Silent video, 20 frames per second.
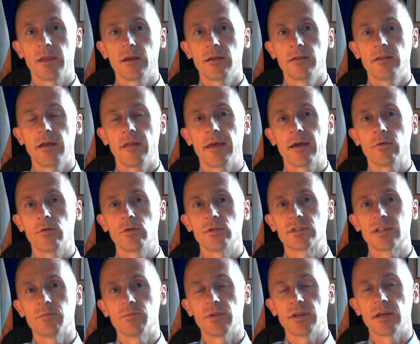Then they would
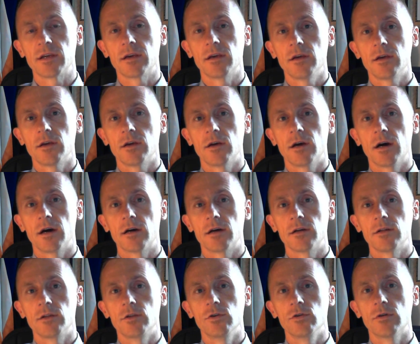simply
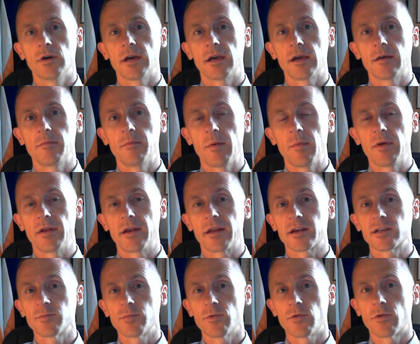do maybe an
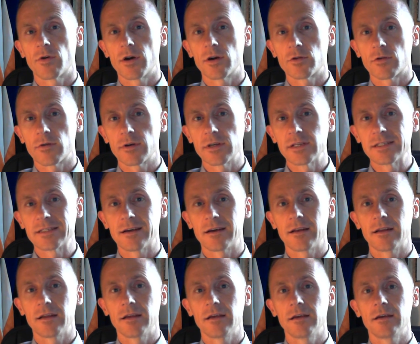exploratory
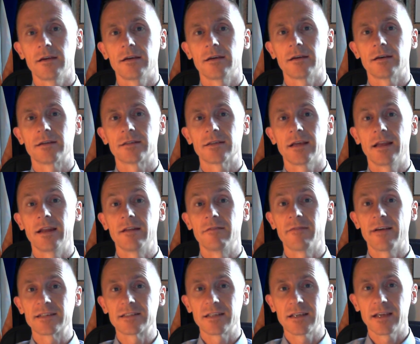study, an
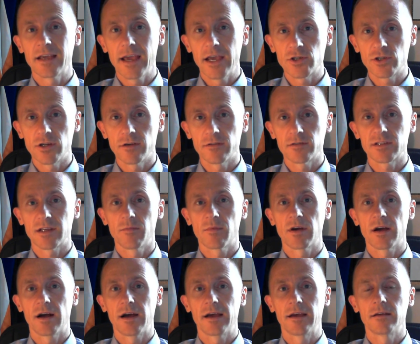investigation of some
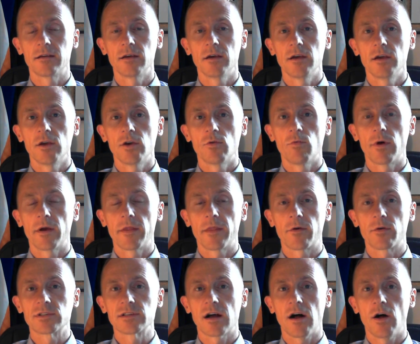kind, where the
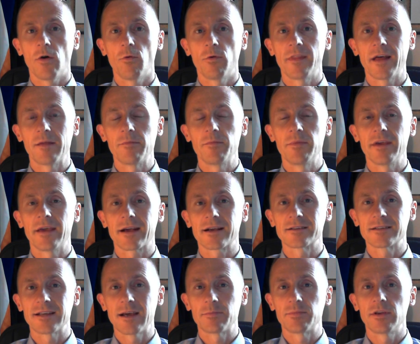result would not be
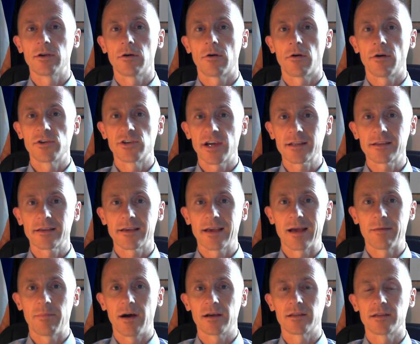accepting or rejecting a
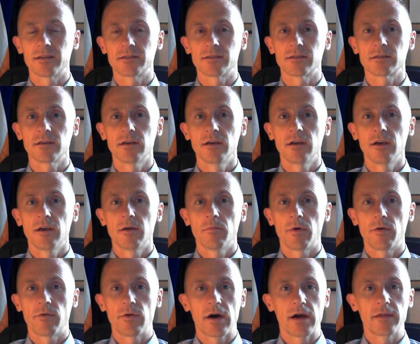hypothesis,
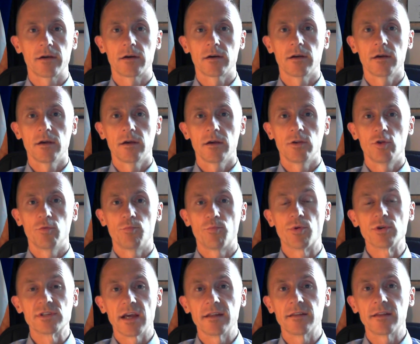but rather
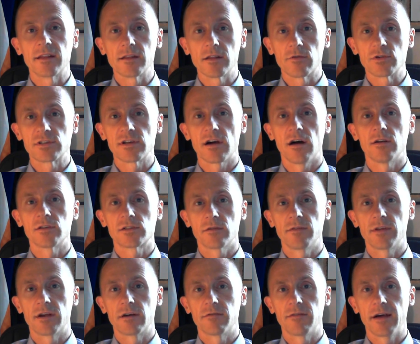presenting the results
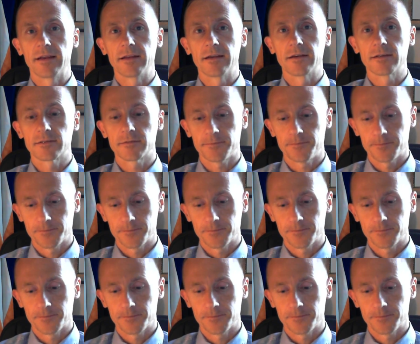of their findings.